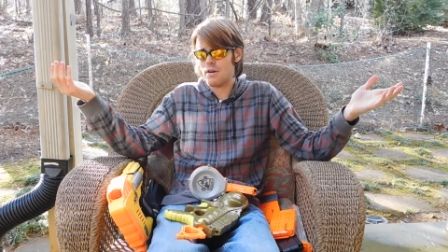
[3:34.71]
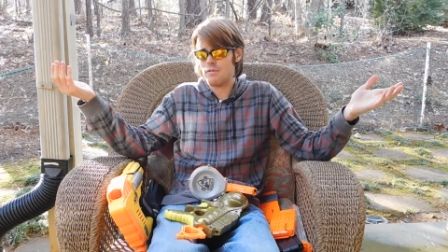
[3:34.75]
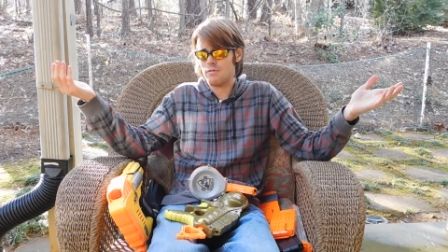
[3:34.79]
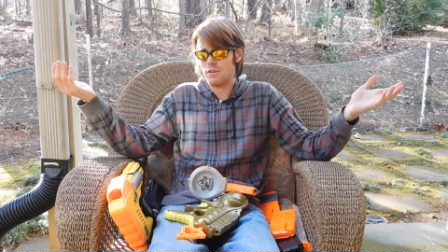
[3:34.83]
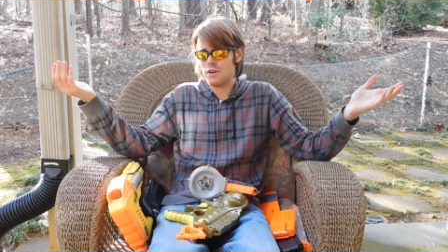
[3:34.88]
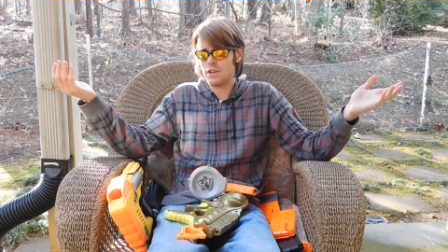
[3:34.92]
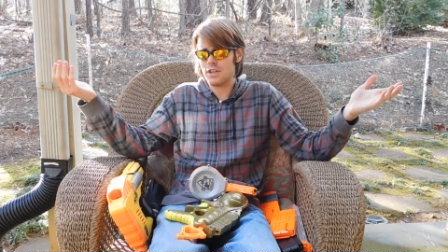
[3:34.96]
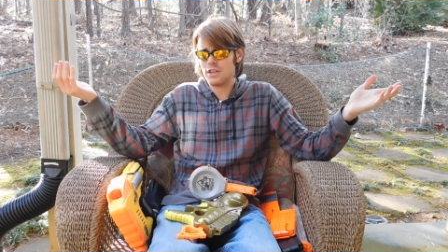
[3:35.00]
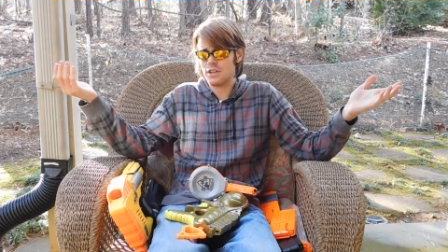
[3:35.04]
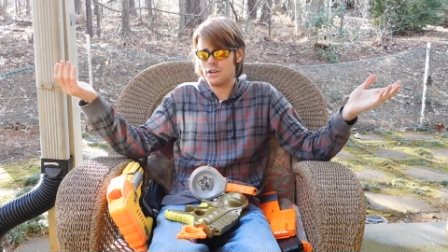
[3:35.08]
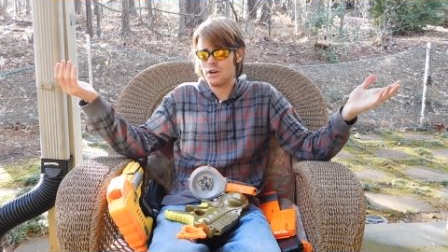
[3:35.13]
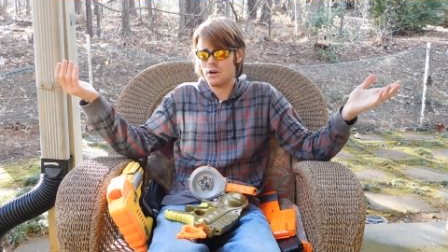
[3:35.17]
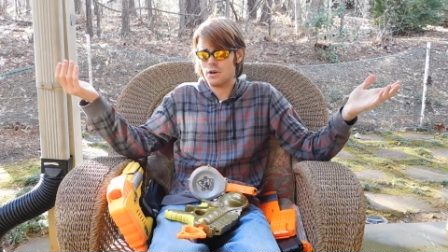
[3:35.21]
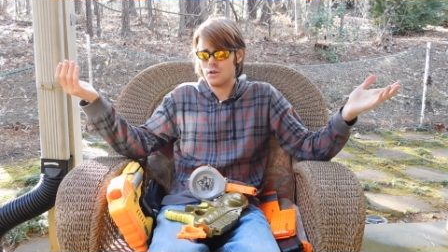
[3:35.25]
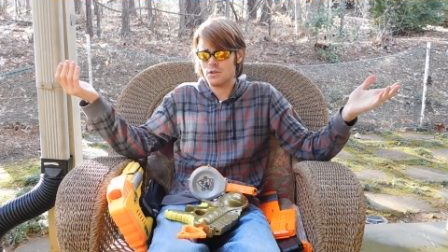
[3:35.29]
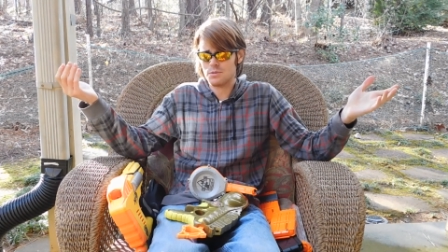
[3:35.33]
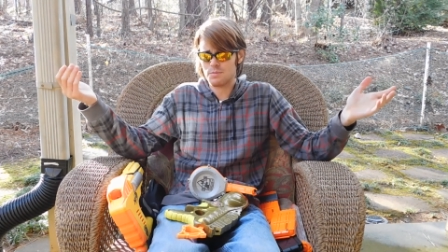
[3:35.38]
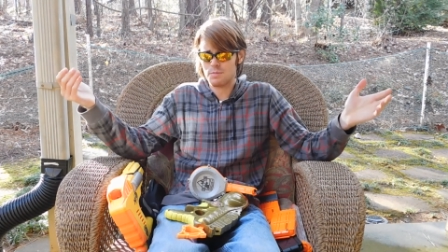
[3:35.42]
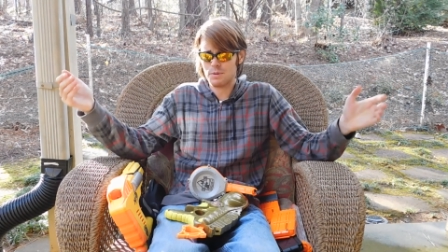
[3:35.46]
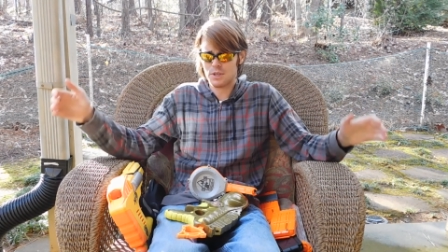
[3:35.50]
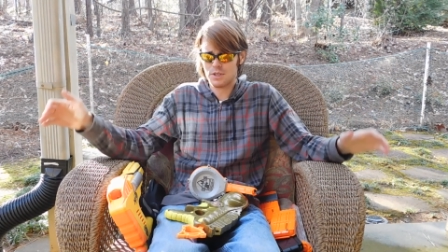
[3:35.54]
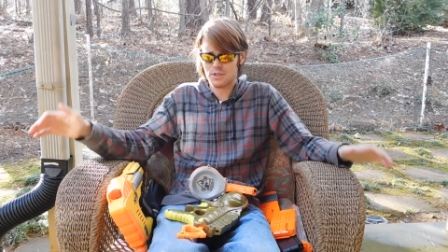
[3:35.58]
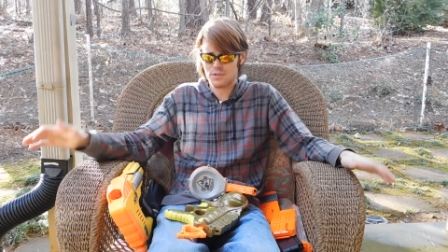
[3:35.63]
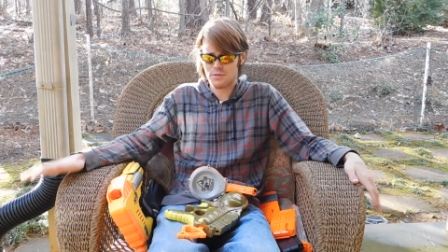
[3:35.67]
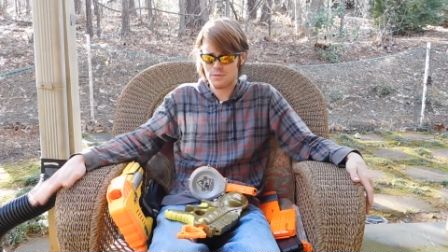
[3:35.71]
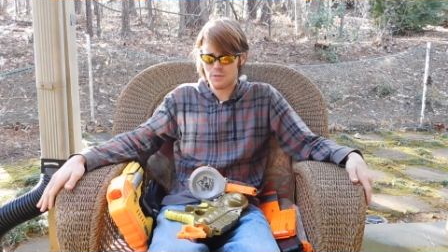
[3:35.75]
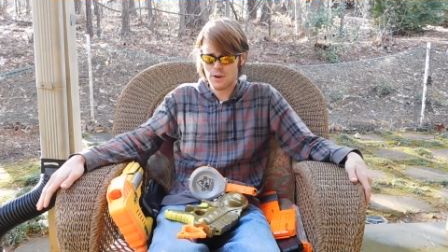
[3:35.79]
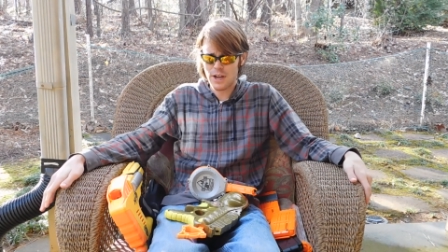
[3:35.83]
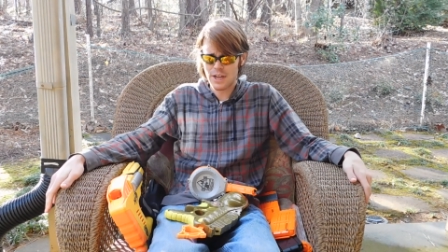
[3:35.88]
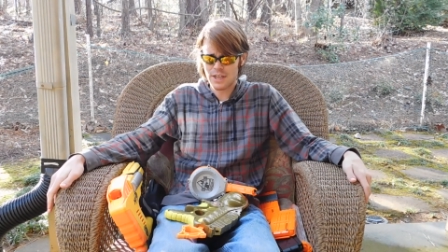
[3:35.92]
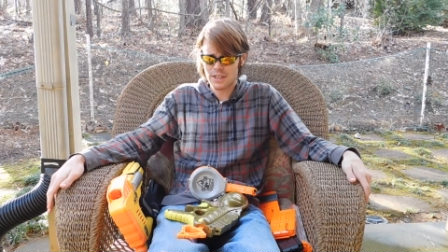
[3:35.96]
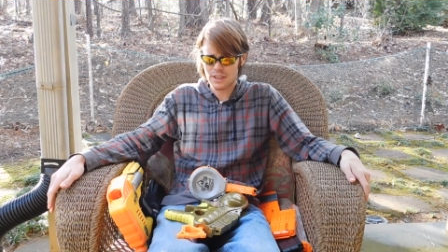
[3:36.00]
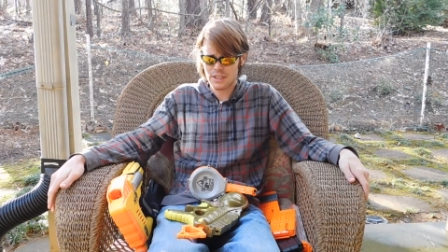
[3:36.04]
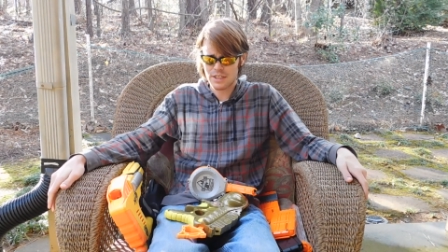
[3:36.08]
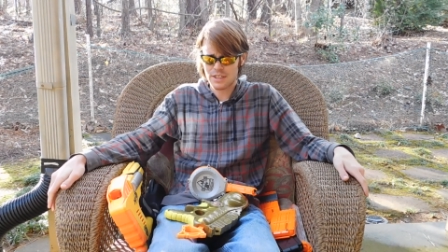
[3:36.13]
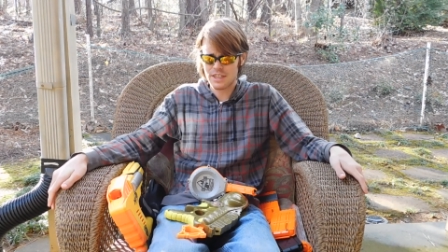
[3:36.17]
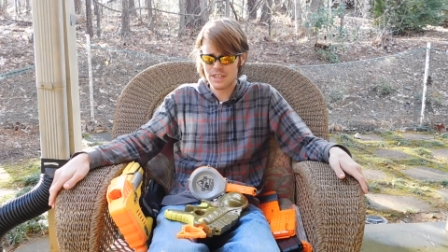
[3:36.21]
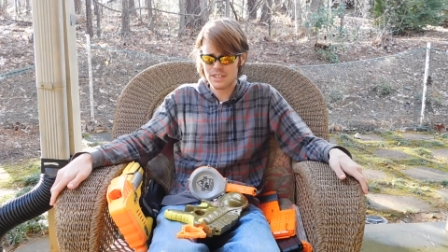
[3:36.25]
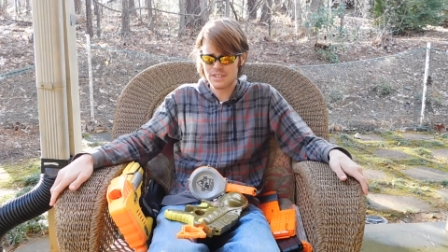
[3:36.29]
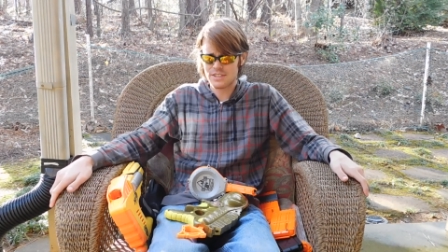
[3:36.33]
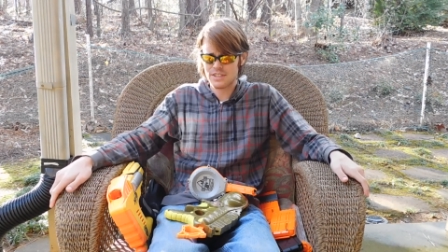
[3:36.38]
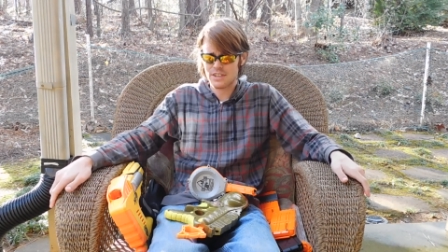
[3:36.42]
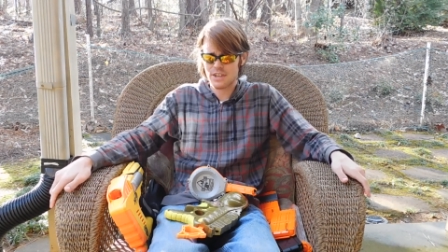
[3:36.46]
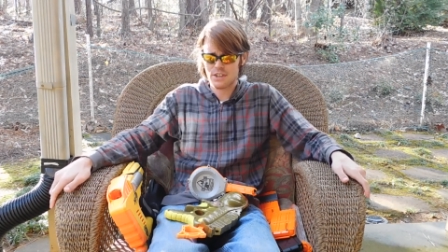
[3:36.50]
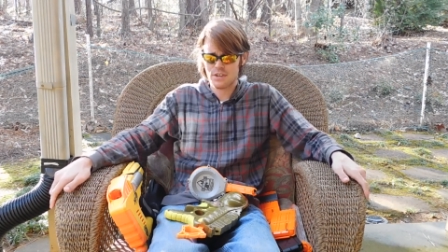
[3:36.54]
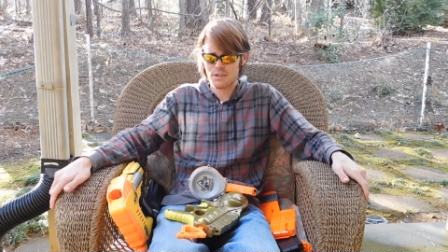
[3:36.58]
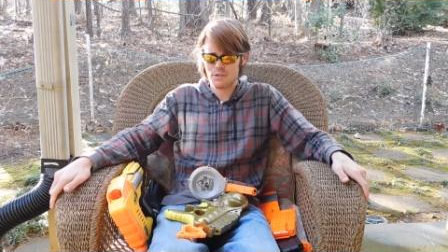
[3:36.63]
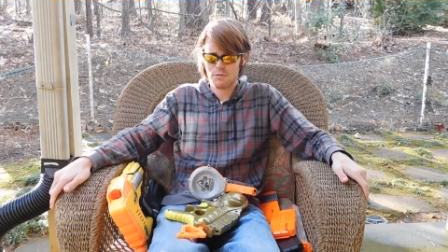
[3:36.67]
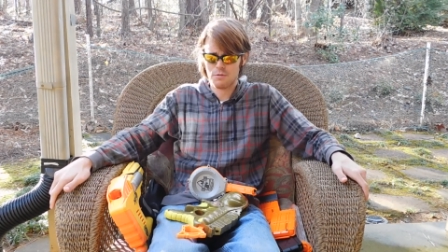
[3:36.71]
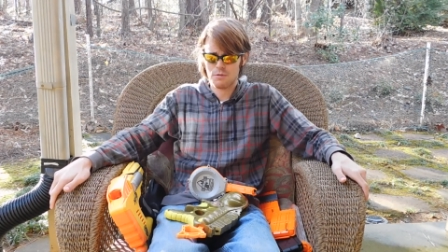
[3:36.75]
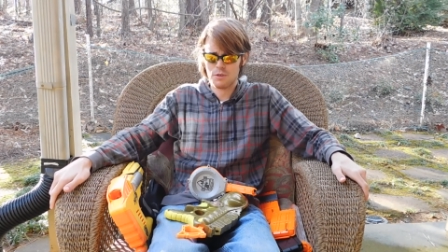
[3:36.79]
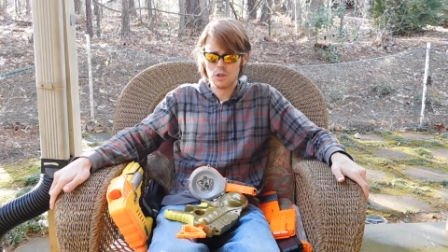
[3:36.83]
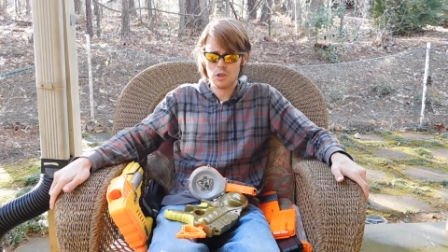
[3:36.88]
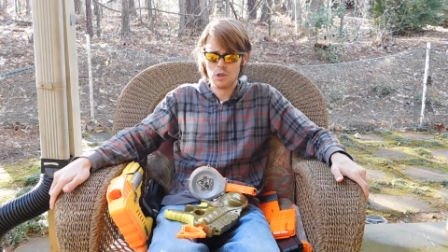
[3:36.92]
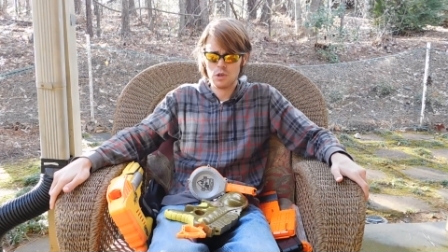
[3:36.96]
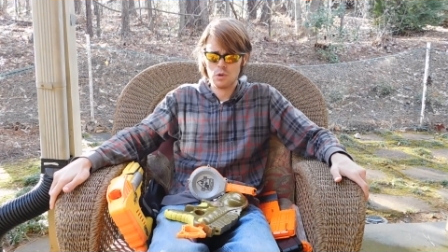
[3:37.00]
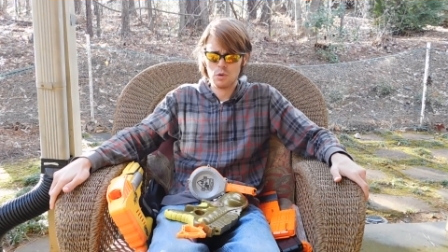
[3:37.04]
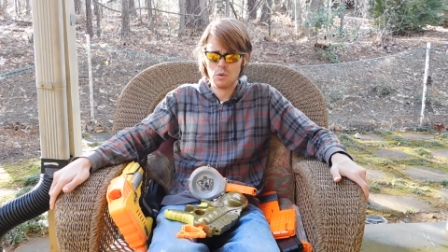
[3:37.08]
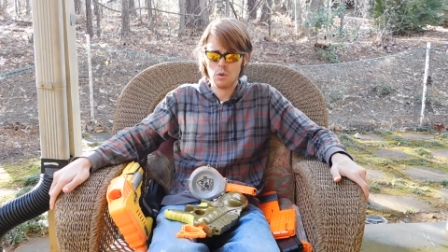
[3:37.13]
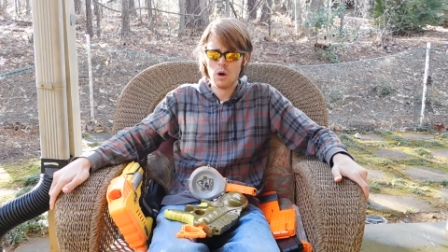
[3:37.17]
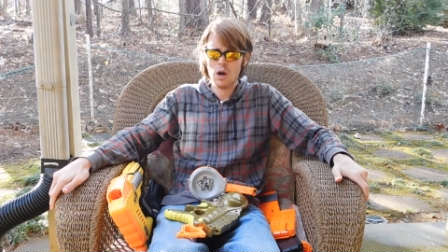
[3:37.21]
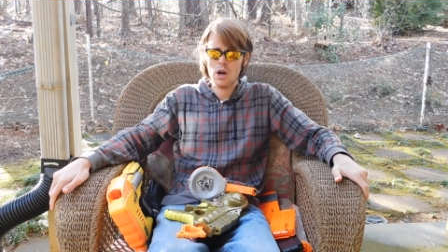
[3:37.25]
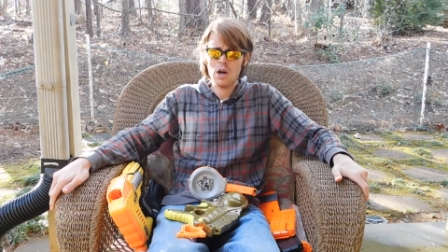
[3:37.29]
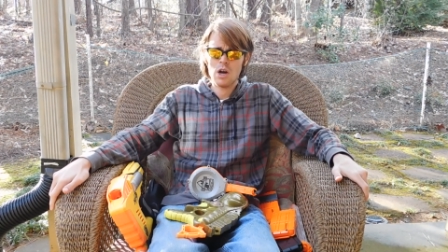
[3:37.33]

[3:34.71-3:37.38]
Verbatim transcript: videos because frankly, that's another view